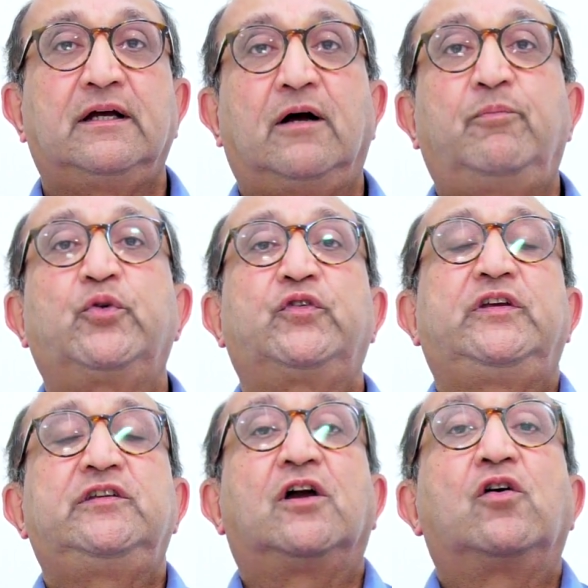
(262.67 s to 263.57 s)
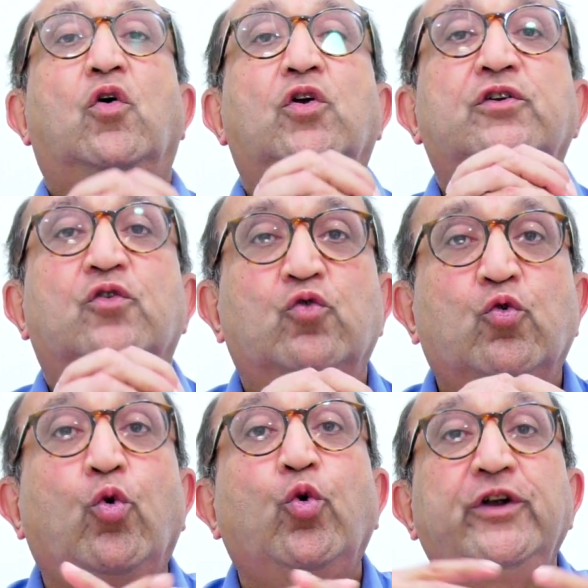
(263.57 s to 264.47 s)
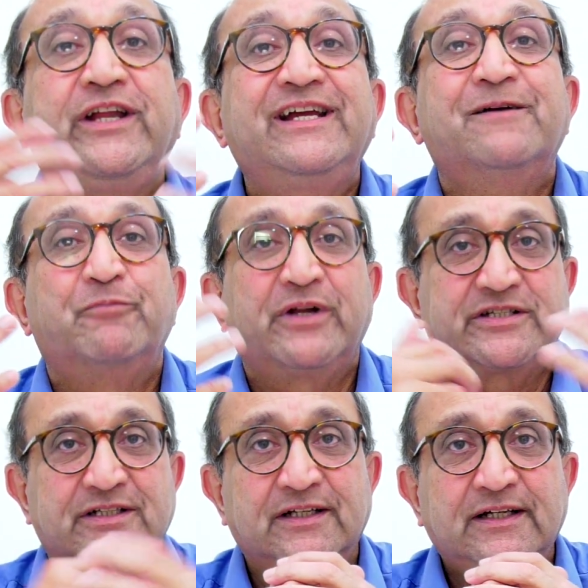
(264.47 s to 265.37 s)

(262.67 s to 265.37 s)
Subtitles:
a procedure called core decompression.